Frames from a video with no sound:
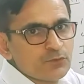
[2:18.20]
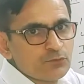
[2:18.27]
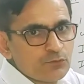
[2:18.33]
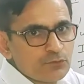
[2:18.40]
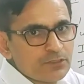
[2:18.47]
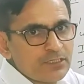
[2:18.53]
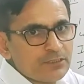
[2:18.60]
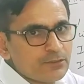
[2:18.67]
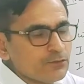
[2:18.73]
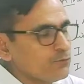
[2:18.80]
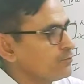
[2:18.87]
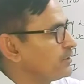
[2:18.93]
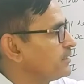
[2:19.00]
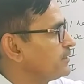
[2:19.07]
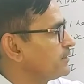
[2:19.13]
so that
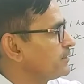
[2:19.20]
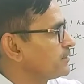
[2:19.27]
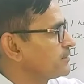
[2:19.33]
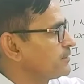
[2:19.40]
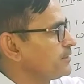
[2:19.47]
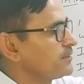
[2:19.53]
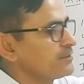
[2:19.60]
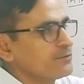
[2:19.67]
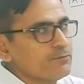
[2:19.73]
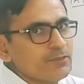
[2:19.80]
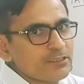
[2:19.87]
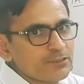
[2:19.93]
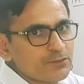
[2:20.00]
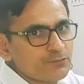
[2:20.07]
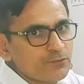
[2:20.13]
you can understand it
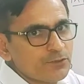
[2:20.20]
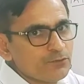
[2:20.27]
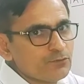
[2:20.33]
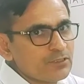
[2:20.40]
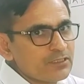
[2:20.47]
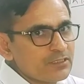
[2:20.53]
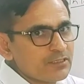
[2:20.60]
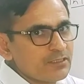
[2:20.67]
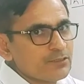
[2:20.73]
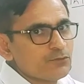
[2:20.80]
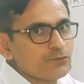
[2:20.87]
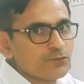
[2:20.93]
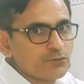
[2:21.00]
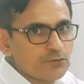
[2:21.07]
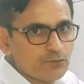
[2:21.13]
best way. You can
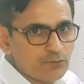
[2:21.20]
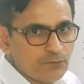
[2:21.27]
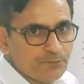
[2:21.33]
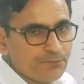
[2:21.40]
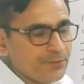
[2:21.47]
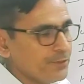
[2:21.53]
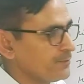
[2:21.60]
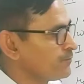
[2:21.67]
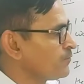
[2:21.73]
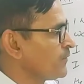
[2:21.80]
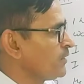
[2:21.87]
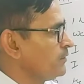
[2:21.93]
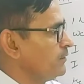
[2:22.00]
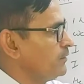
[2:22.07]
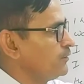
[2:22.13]
write on your copy
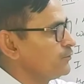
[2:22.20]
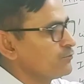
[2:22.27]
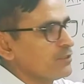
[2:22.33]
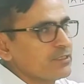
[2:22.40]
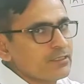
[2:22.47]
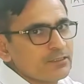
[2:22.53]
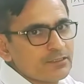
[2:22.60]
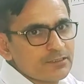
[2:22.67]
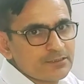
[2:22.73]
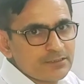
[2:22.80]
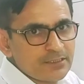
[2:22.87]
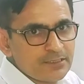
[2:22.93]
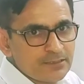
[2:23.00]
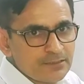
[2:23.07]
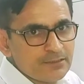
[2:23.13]
and you can
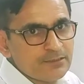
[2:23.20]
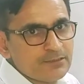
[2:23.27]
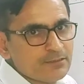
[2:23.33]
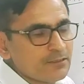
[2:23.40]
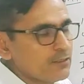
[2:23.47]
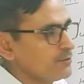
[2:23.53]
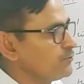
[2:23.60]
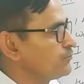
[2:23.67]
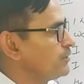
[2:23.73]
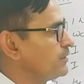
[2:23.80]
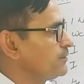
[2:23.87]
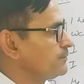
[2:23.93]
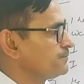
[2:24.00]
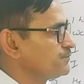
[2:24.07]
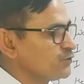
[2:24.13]
understand it, and you
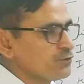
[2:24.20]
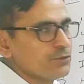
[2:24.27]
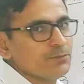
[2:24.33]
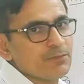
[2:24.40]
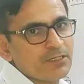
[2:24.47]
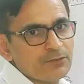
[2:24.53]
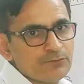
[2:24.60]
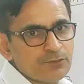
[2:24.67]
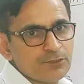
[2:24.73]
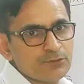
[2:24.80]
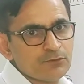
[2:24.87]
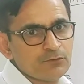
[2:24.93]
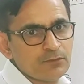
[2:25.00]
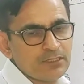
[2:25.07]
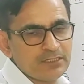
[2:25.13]
can see my
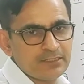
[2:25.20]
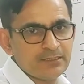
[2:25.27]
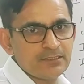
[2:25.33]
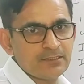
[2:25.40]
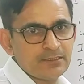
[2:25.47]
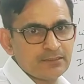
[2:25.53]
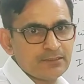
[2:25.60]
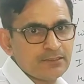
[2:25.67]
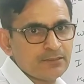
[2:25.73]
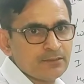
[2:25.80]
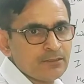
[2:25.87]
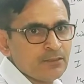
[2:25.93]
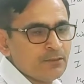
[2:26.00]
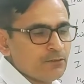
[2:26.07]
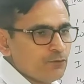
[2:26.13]
video again and
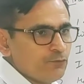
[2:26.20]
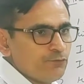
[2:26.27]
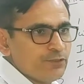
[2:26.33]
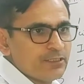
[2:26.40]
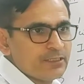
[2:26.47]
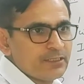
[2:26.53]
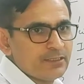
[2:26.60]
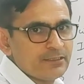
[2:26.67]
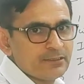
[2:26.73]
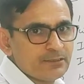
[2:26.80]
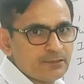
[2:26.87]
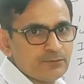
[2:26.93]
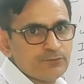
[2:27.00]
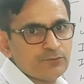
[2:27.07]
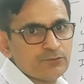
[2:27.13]
again where any
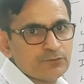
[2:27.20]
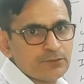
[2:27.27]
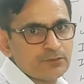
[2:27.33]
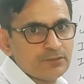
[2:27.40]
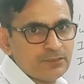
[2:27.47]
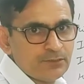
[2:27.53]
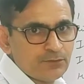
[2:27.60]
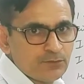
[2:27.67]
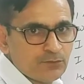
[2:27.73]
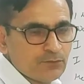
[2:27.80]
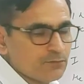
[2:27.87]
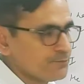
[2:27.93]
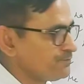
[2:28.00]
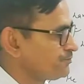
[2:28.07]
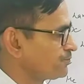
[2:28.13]
confusion in
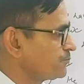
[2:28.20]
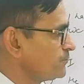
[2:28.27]
you